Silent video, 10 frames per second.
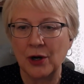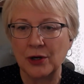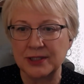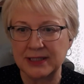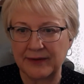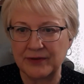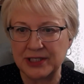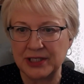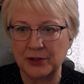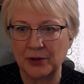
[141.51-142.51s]
her
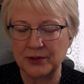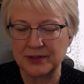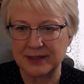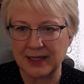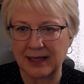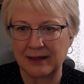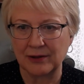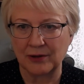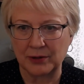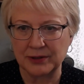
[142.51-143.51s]
17 year old son,
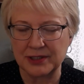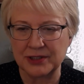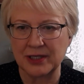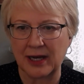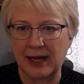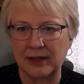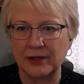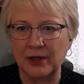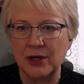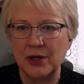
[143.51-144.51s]
her oldest
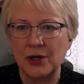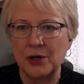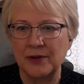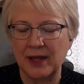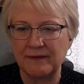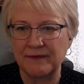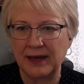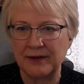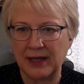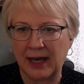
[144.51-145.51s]
child, who they
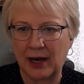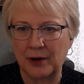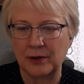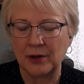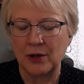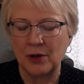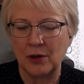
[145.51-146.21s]
found out